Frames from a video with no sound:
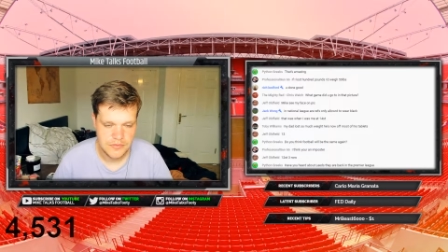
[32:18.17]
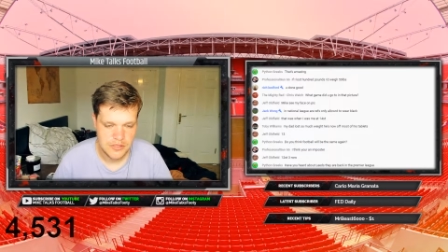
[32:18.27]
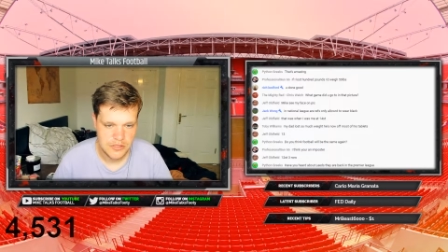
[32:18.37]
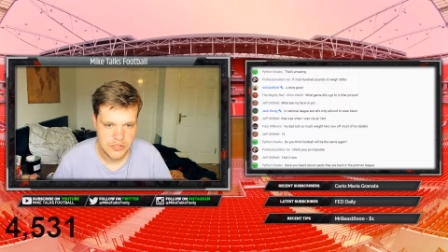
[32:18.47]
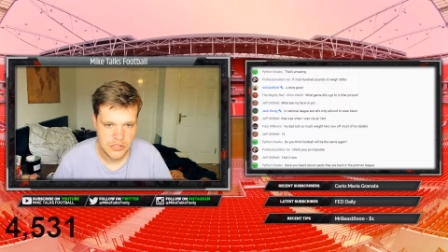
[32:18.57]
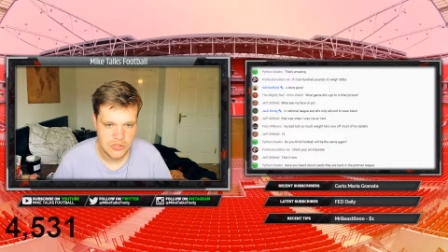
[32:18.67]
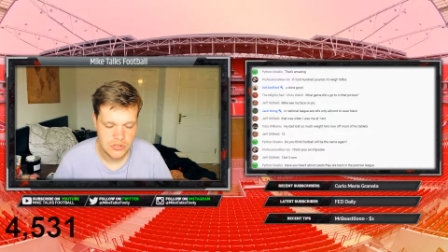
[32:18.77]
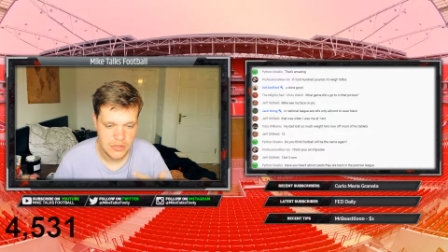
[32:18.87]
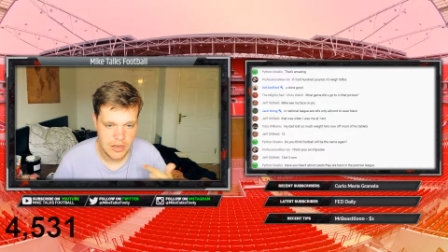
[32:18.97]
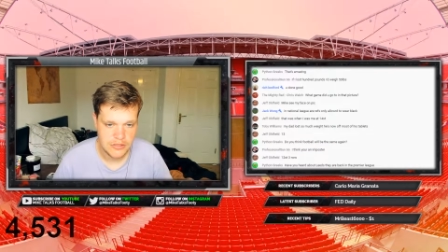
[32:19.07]

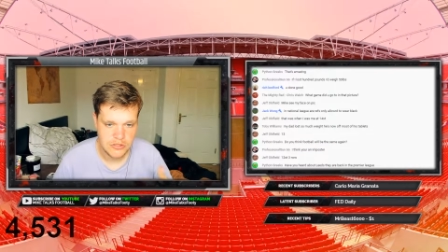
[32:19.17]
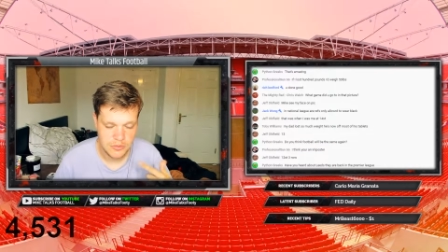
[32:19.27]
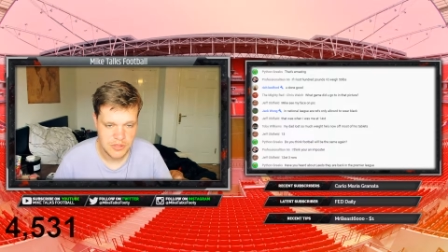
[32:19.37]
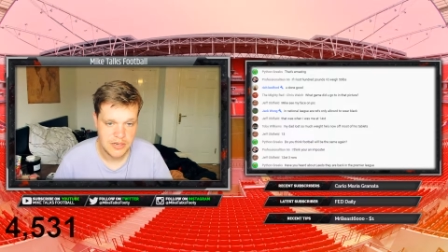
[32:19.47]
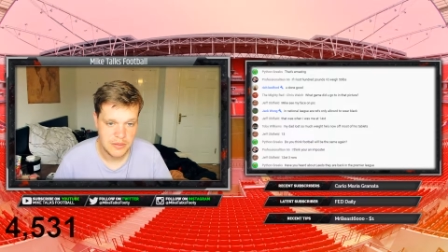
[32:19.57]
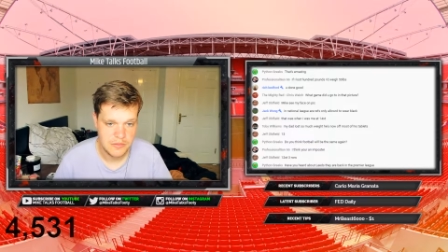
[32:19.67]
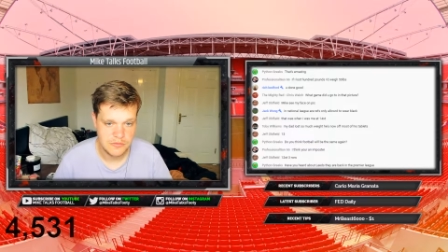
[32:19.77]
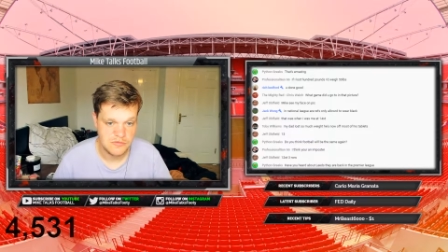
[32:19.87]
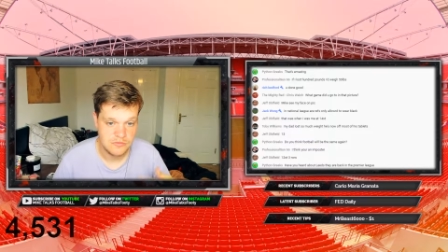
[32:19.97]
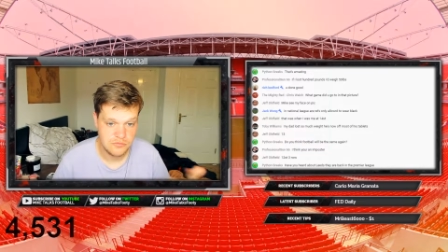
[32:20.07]
stopped taking
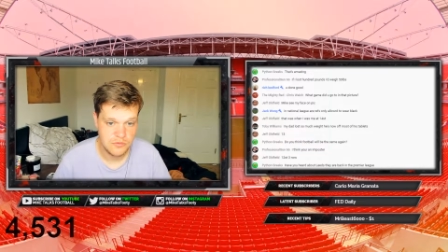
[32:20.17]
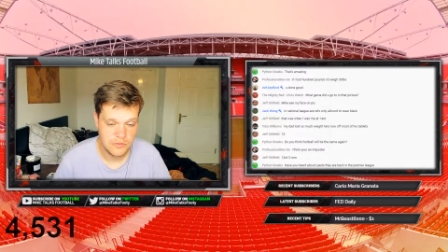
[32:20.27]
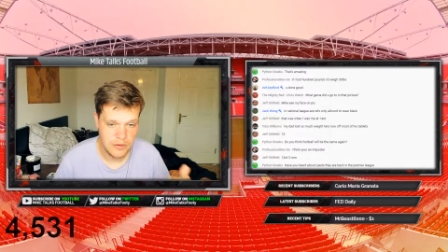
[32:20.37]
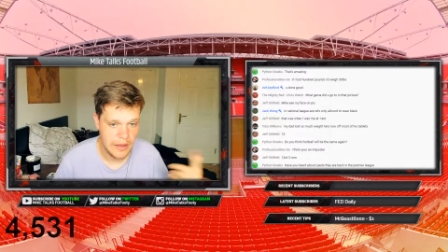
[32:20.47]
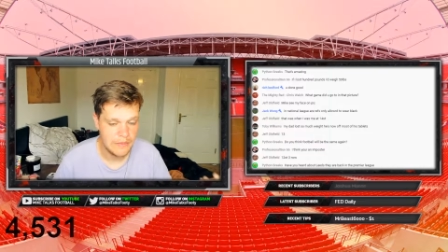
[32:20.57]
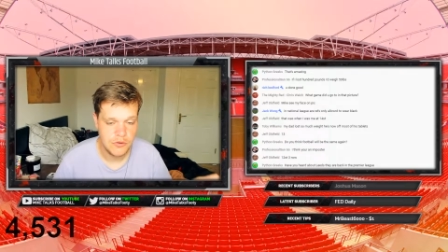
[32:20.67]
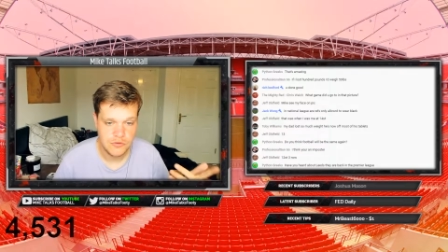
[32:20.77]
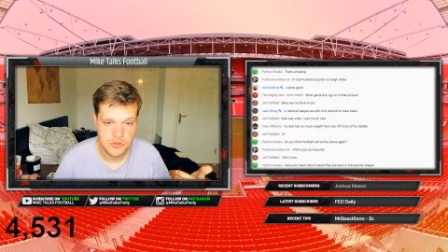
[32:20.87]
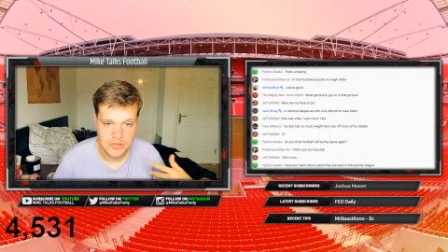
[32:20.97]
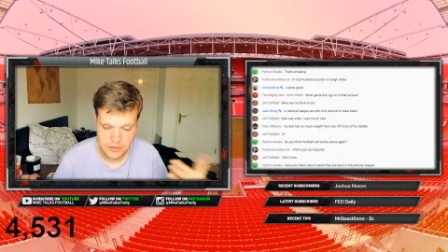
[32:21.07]
them and
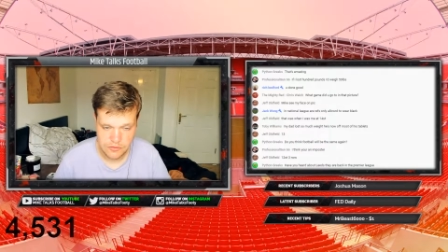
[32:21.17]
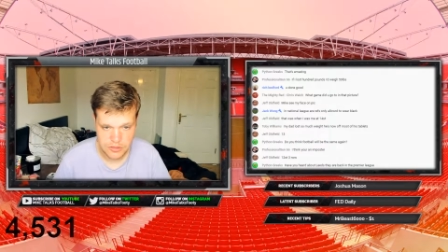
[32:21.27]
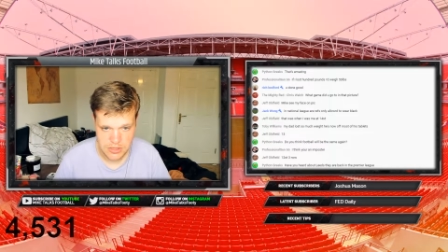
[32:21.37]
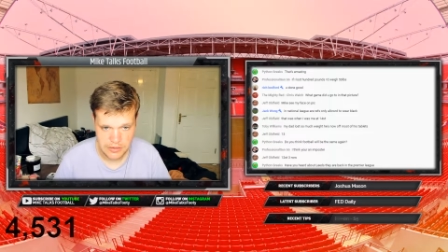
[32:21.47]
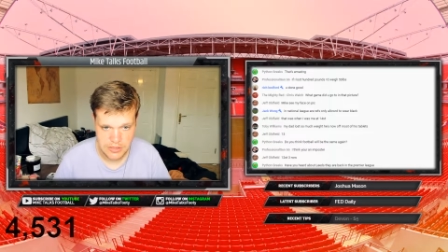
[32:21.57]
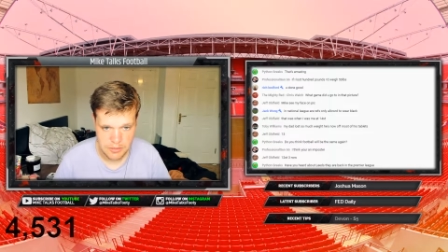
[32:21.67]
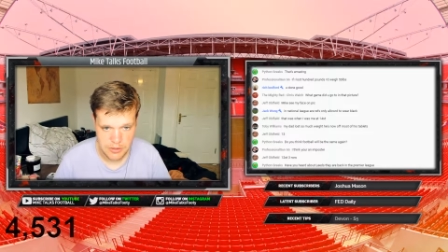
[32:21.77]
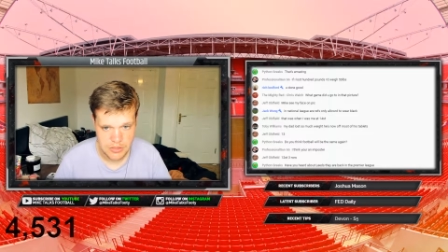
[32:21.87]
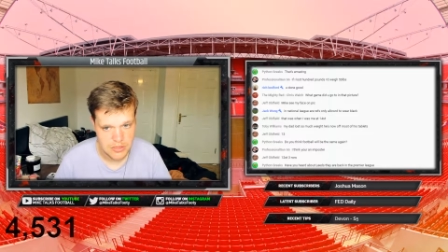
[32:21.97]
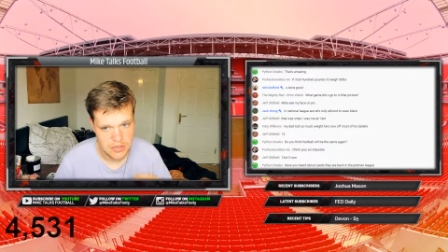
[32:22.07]
moved to a different set of
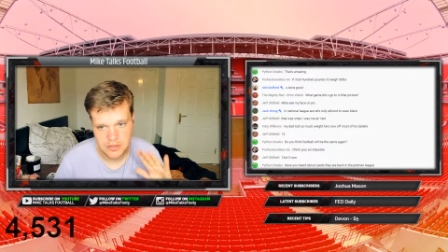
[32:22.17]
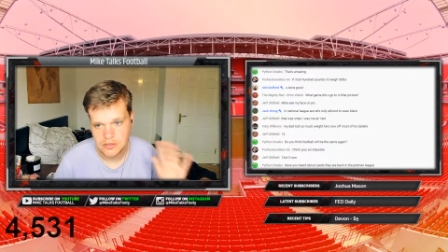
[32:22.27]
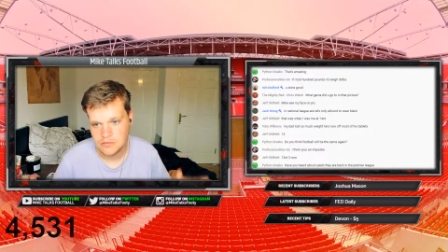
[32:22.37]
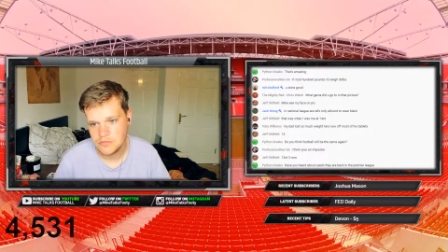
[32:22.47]
tablets. And